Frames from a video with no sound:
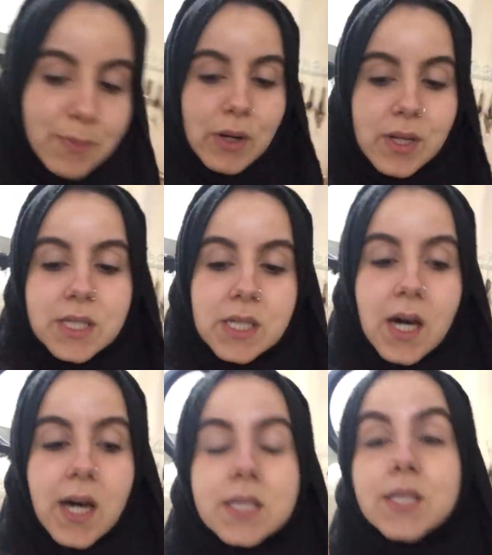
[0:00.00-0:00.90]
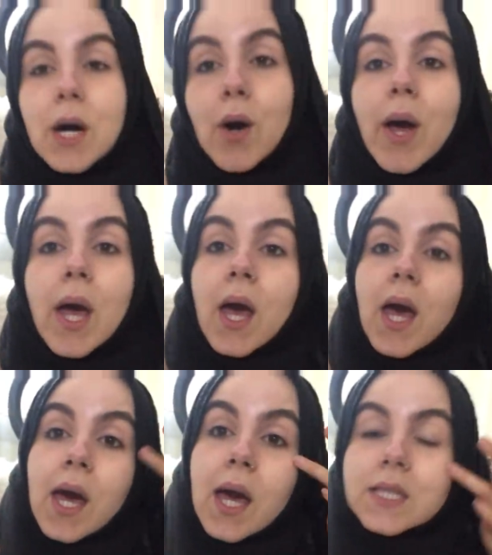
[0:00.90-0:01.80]
spoken to you guys. So
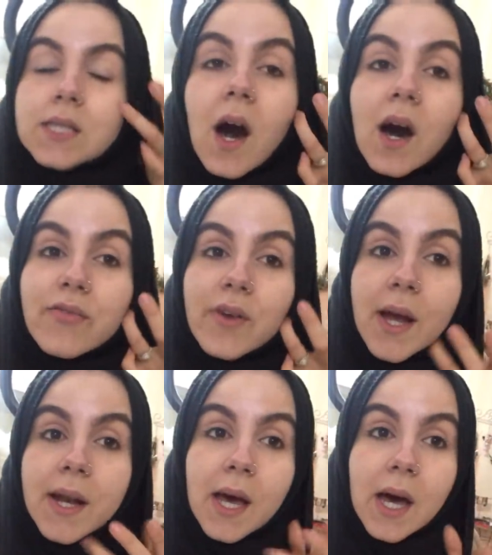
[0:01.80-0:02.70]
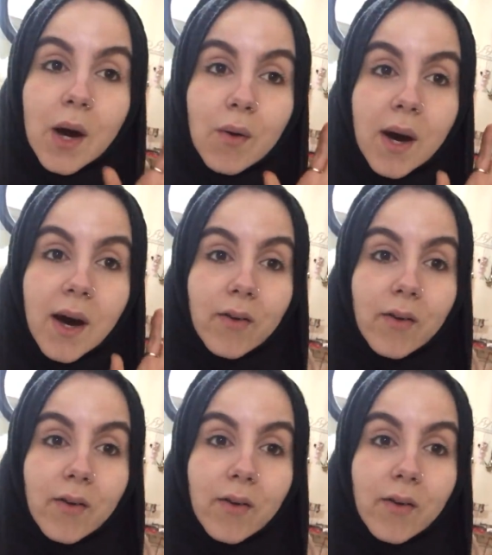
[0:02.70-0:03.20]
it's 9:30 now.